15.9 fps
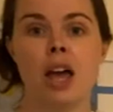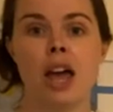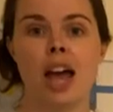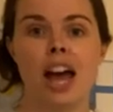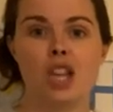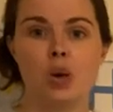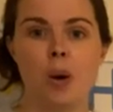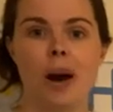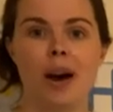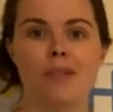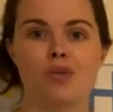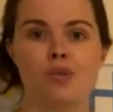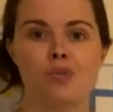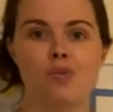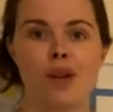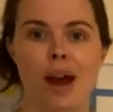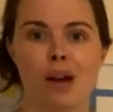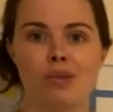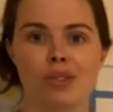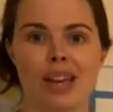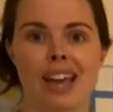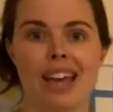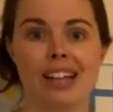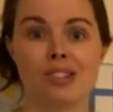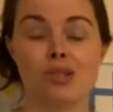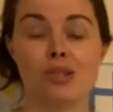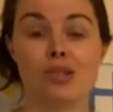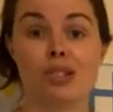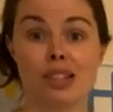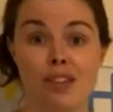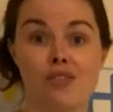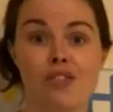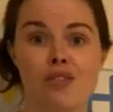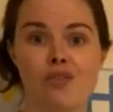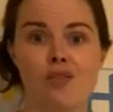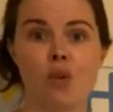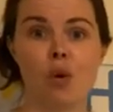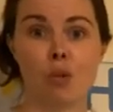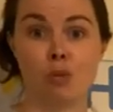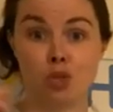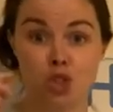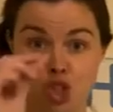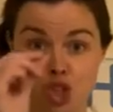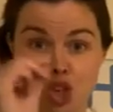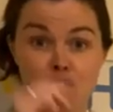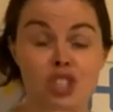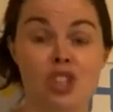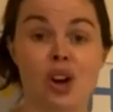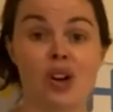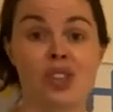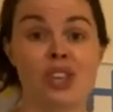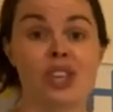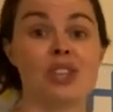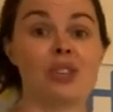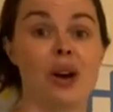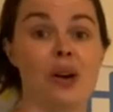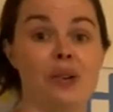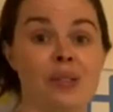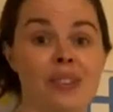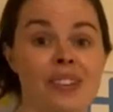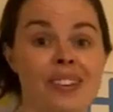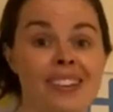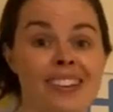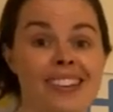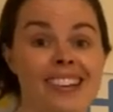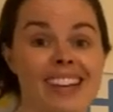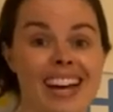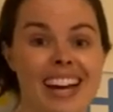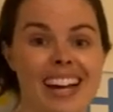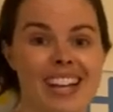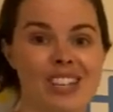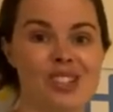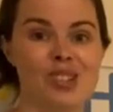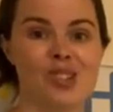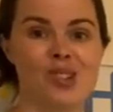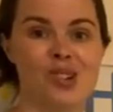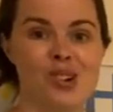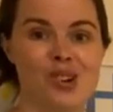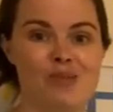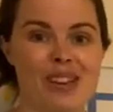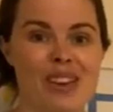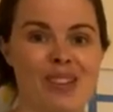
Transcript: and you have to round it into different forms just on its own. Okay, so join me